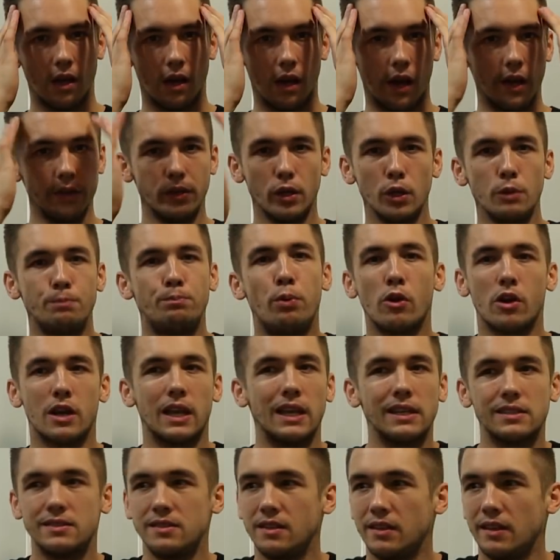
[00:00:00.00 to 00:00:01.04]
I know Brock
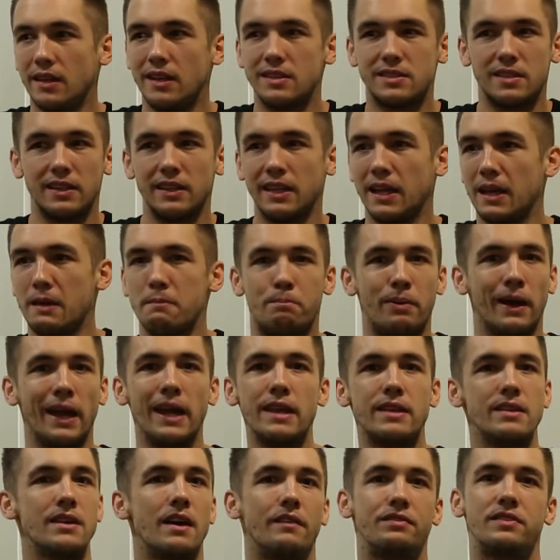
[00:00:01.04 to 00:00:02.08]
Lesnar isn't getting
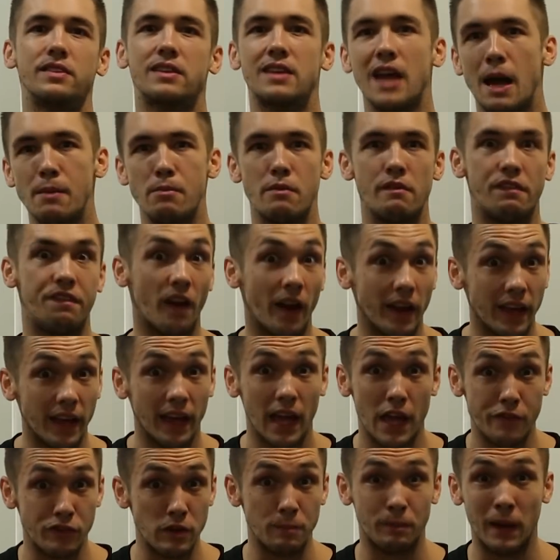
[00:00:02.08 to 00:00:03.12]
paid enough to come and fight
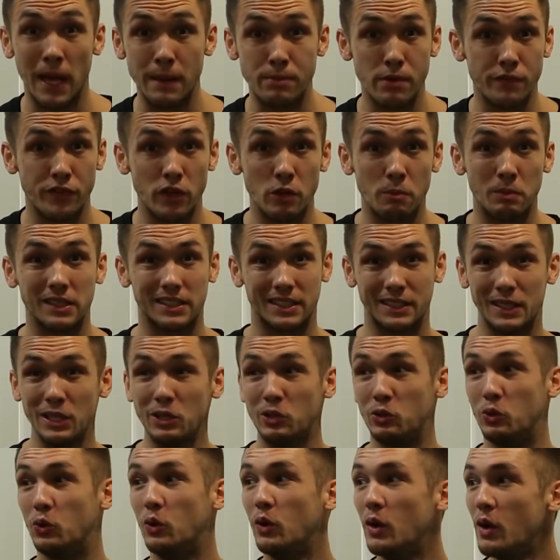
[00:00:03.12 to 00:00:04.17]
at every pay-per-view, but
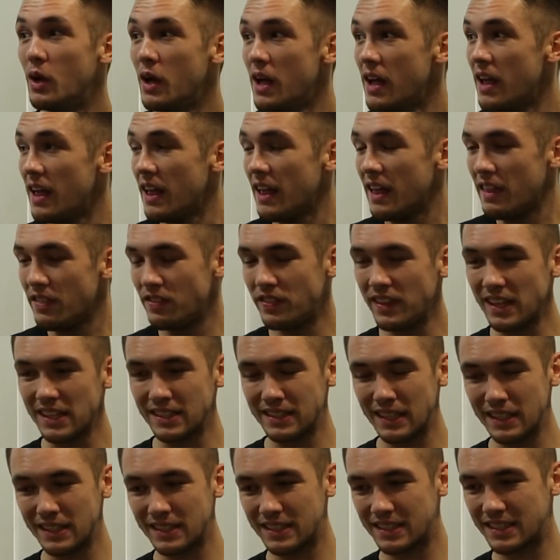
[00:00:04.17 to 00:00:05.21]
still, this
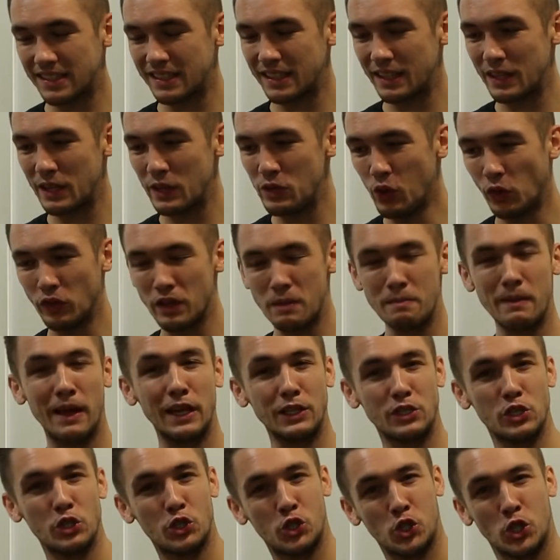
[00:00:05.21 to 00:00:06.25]
is not the
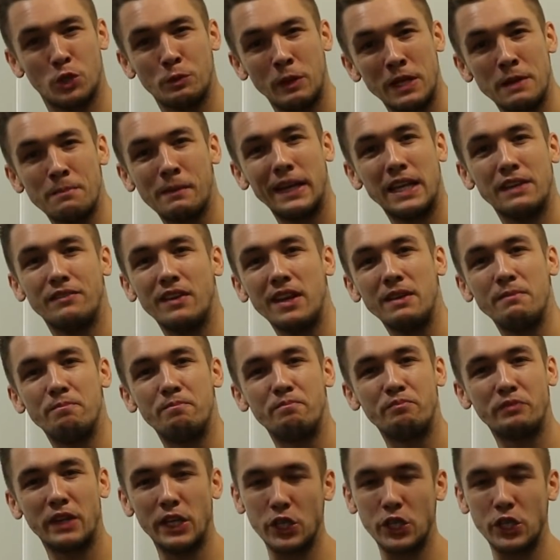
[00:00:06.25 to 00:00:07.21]
match that should have been the main event.